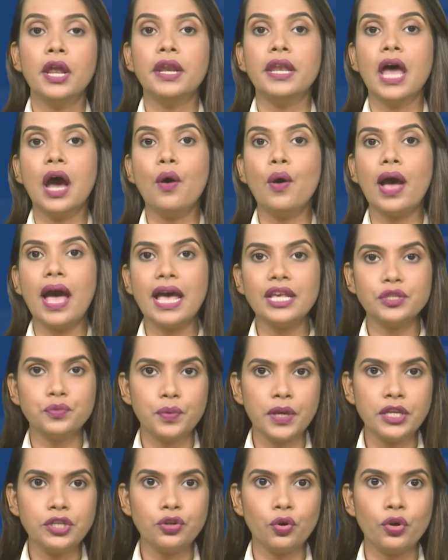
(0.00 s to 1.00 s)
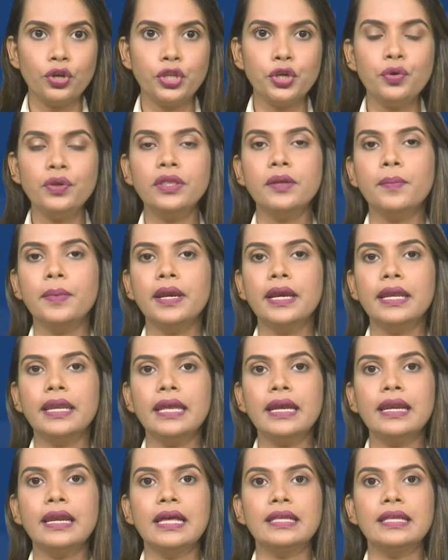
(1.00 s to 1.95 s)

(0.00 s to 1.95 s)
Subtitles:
Now, as we told you in the beginning,